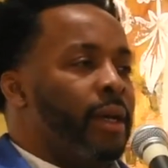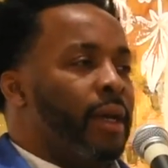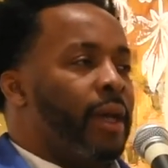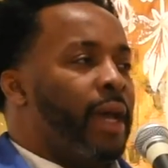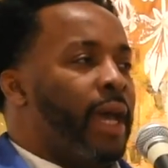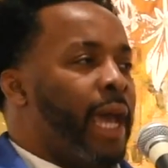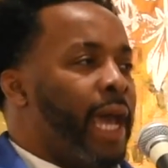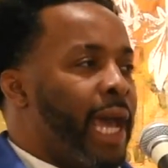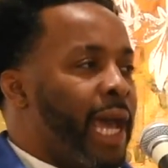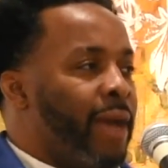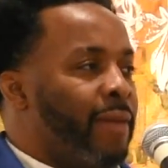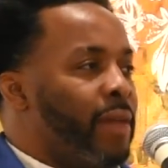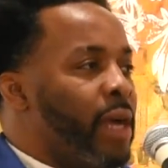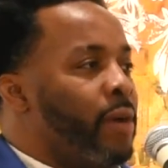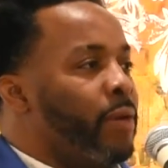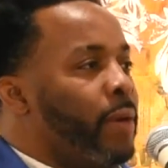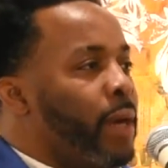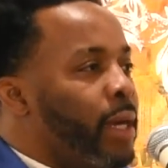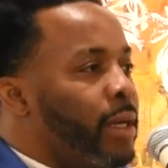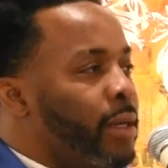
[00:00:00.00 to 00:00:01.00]
and have
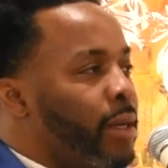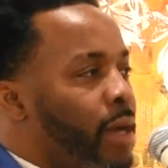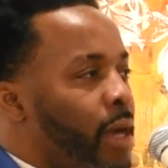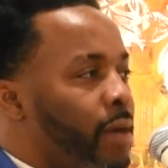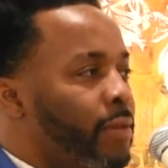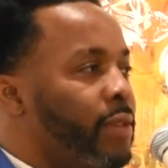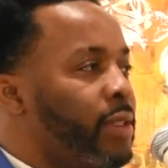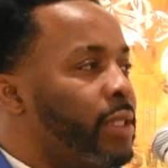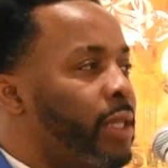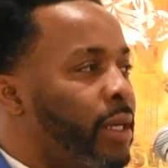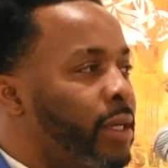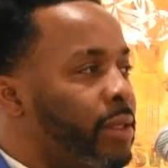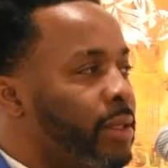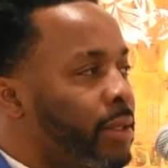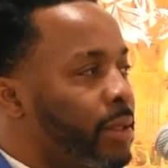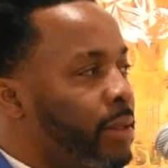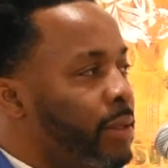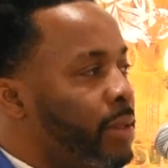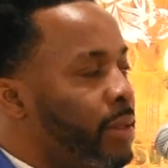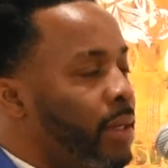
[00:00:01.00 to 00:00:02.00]
like regular
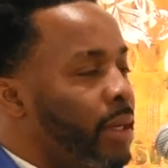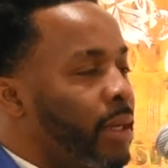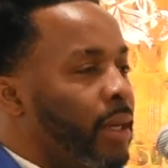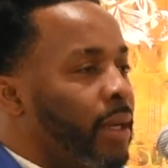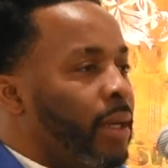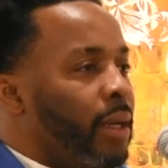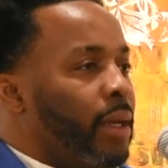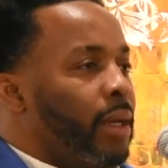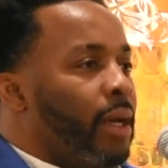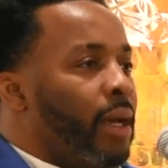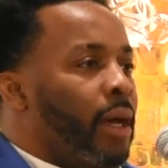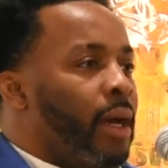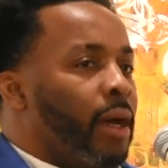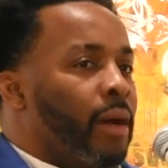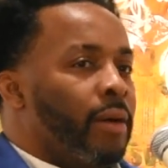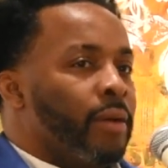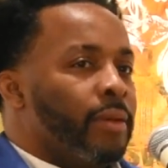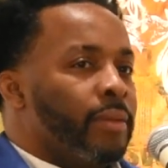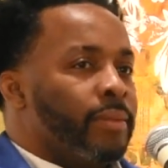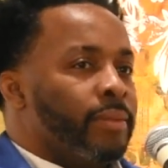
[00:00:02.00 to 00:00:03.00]
conversations.
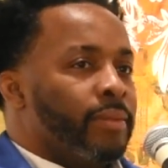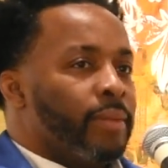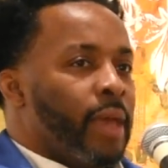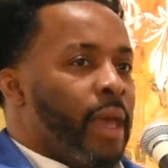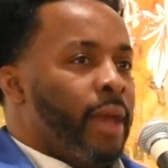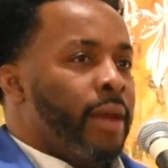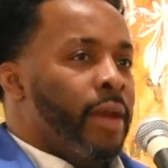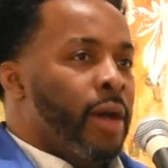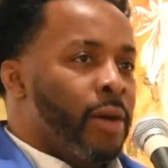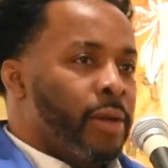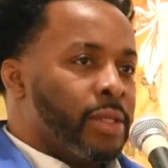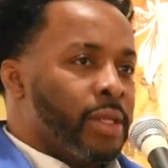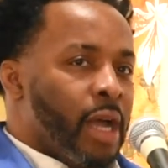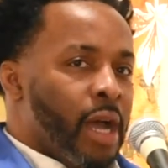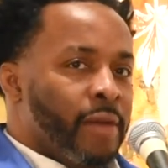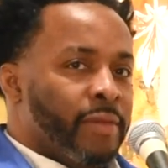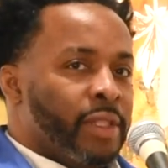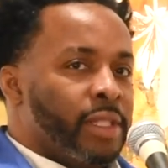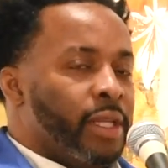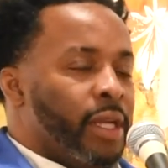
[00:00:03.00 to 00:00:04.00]
And those
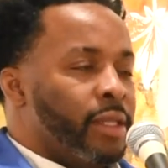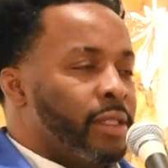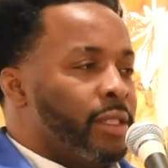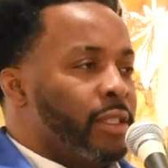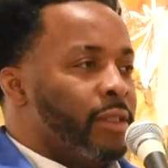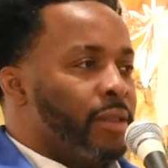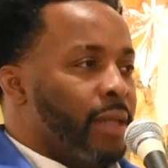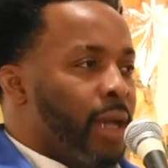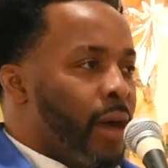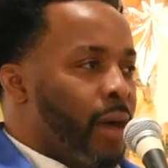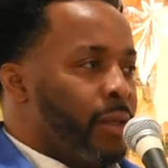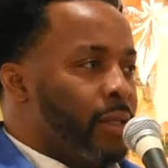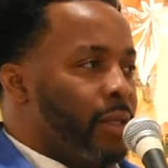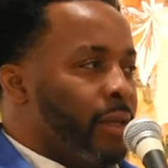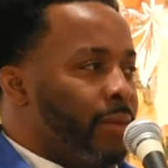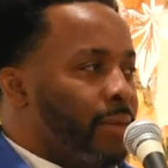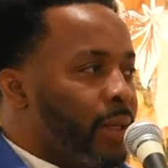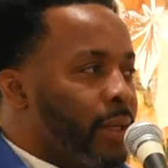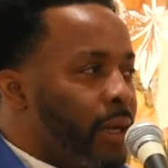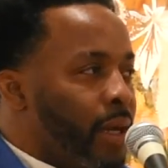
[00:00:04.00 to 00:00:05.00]
conversations also
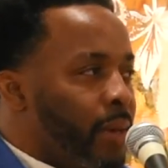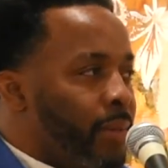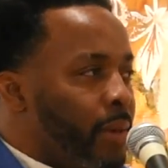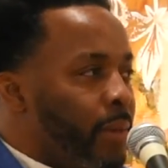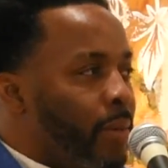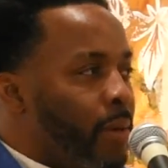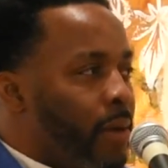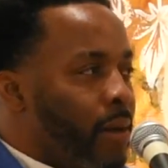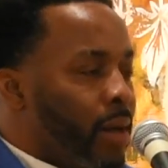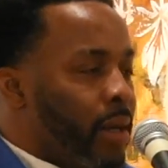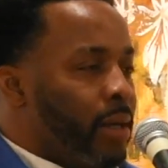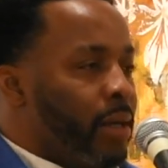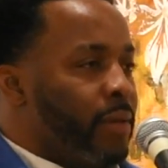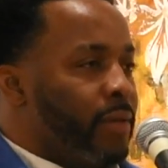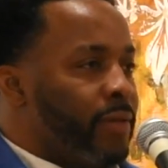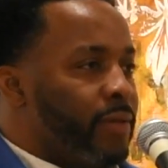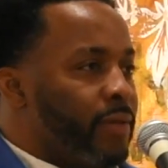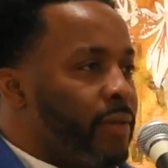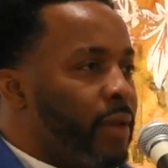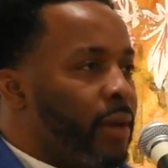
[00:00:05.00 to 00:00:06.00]
become a part of
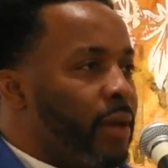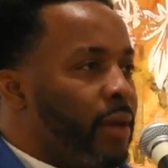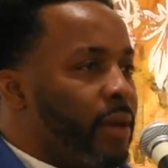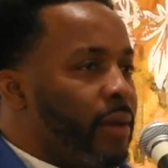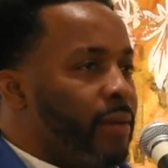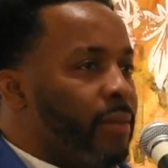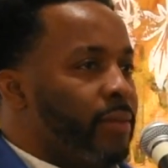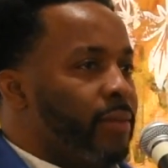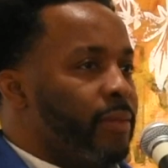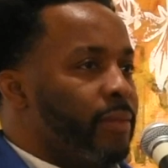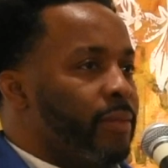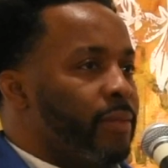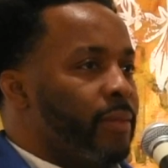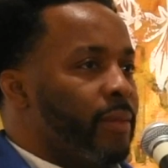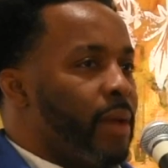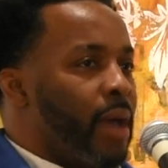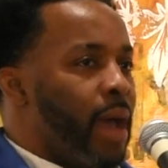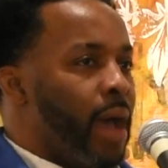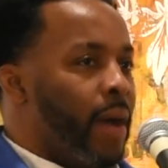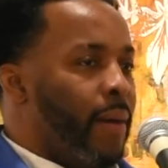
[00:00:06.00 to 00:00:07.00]

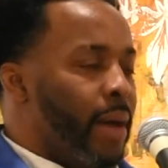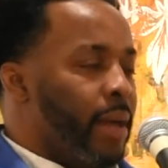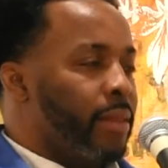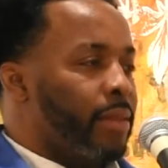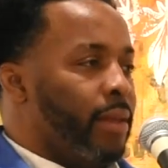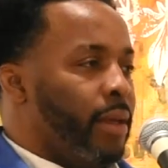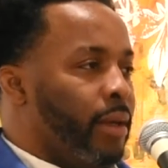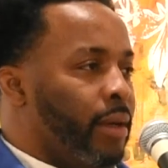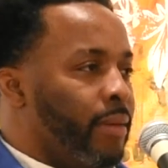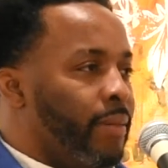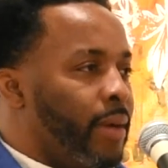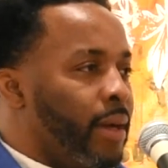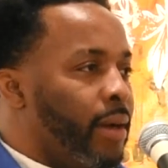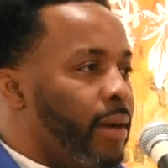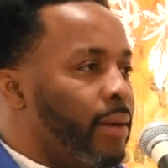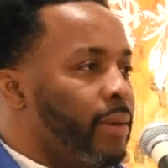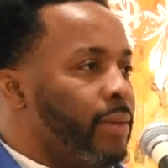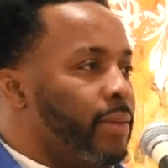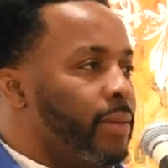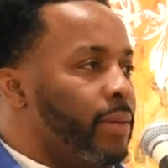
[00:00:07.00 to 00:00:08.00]
how I think
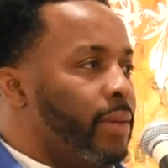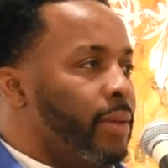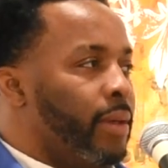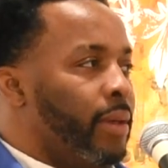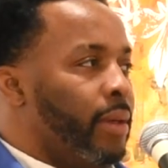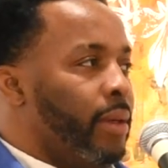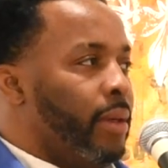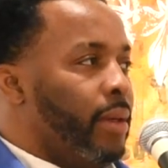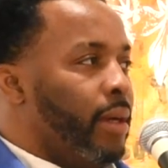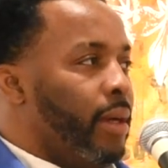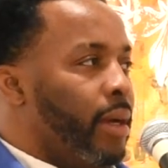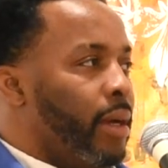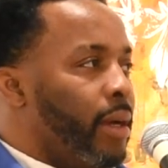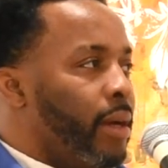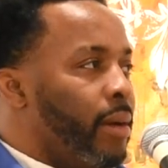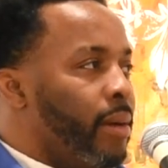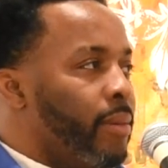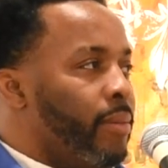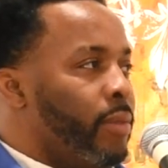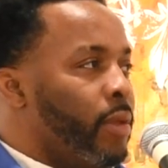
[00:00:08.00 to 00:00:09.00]
about
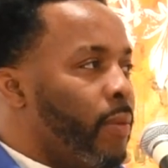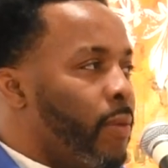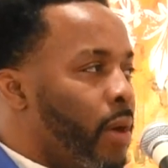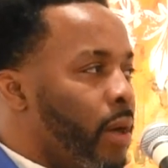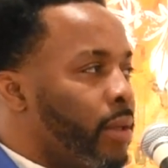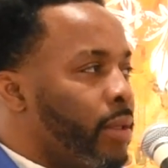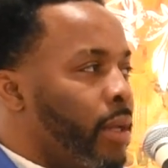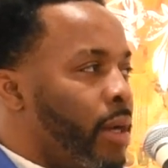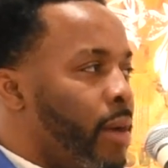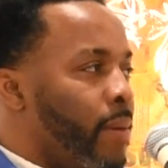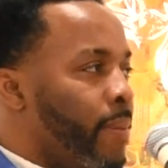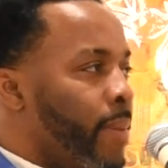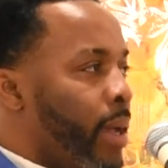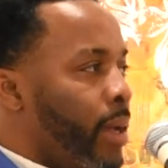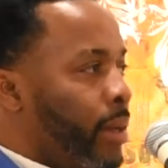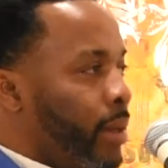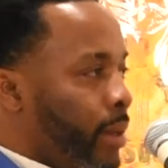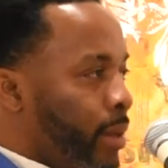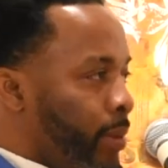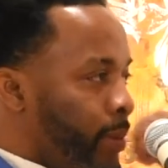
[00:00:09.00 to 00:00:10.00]
the work that I'm
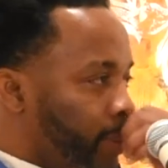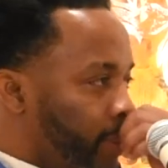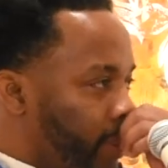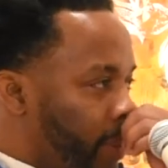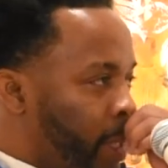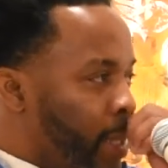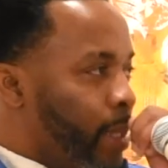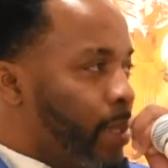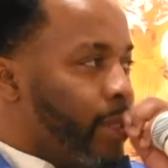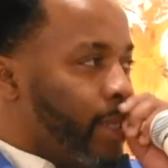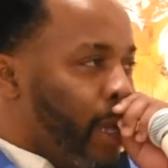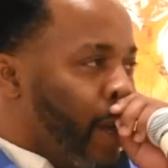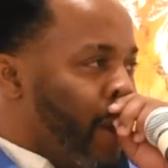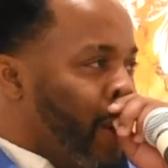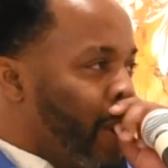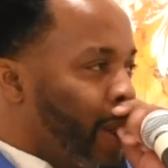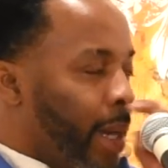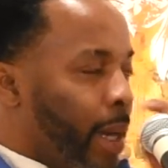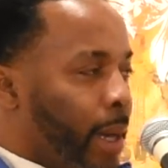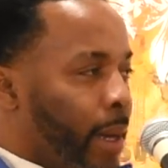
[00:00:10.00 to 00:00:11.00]
making.
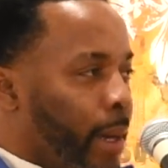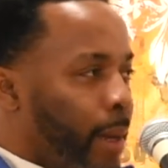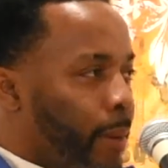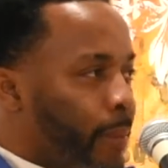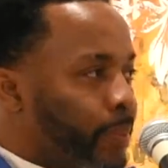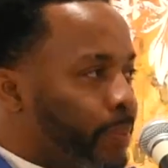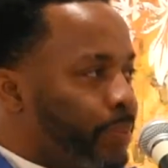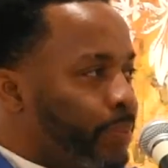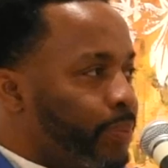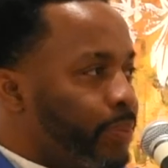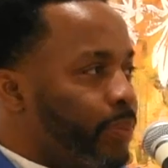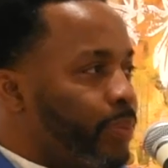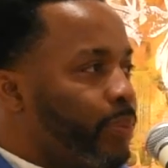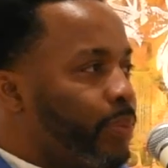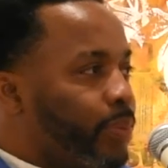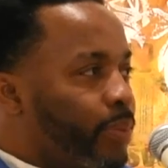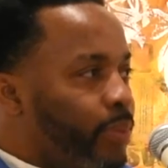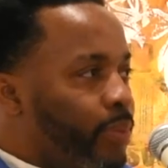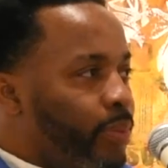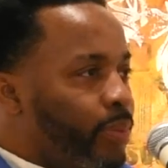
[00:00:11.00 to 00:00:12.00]
So
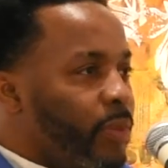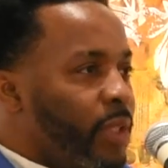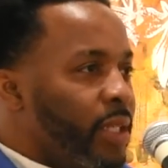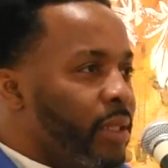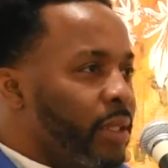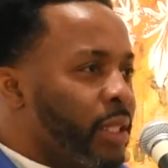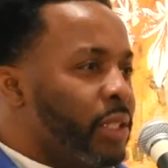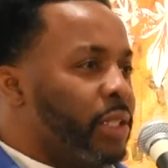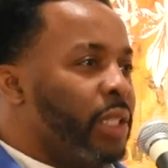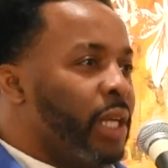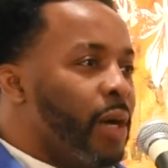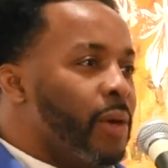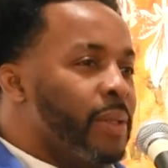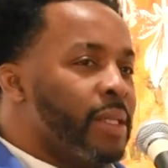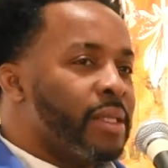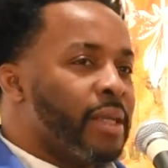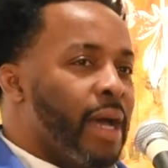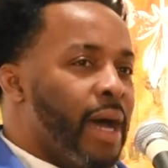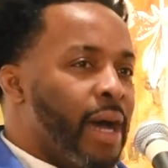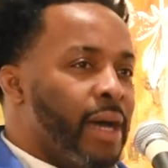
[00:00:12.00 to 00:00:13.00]
the show
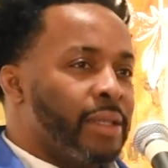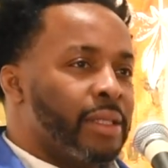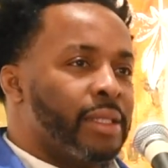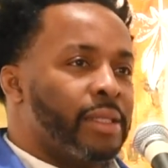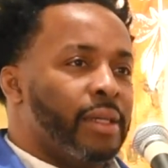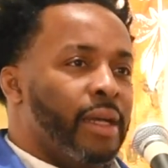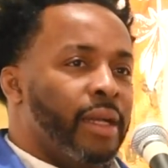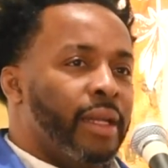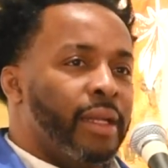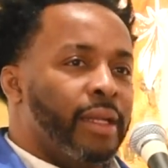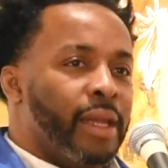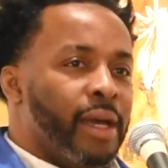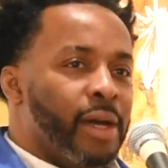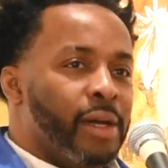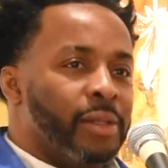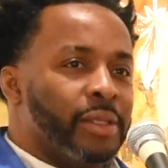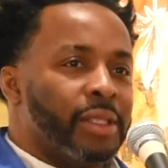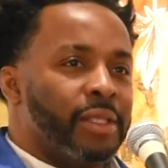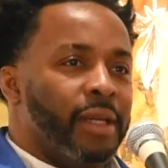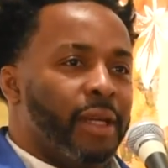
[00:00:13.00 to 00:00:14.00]
is called Study
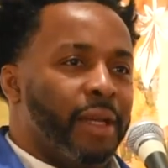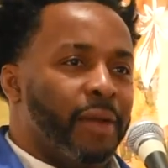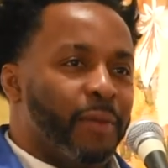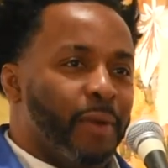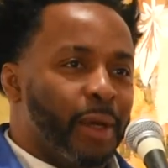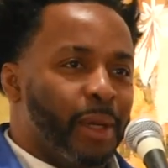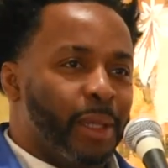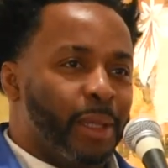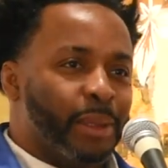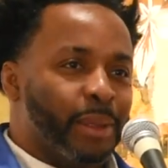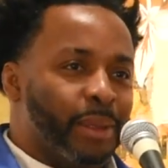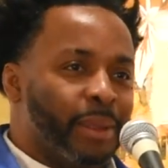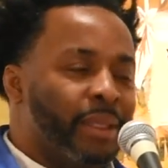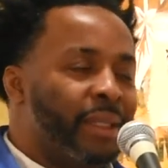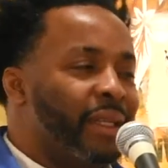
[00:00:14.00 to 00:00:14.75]
Long, Study Wrong.